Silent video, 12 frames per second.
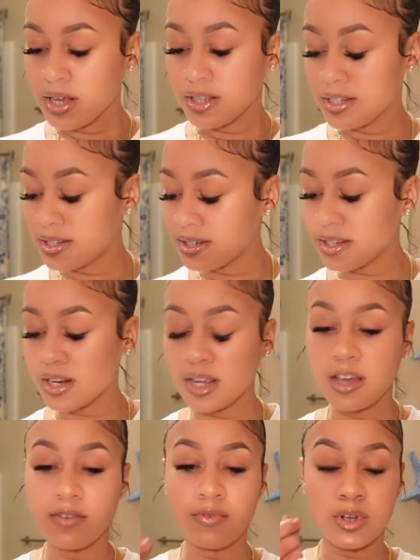this is gonna
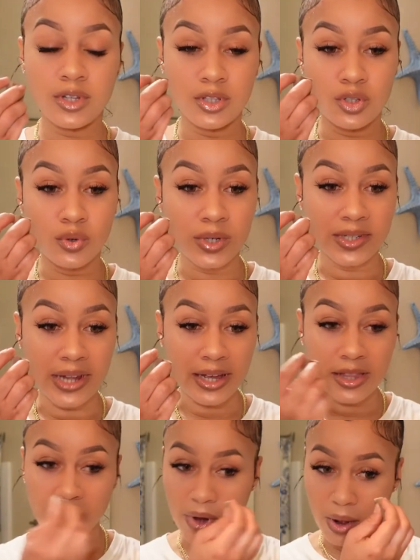do
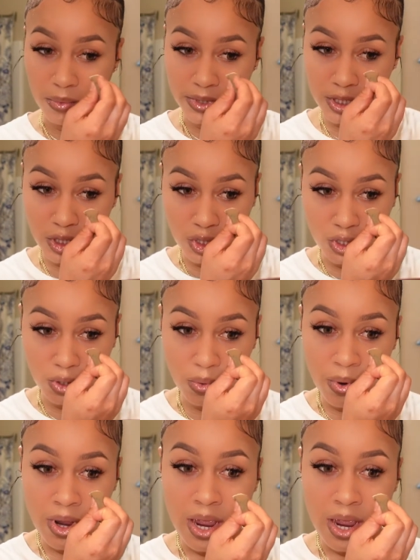exactly what I wanted to do.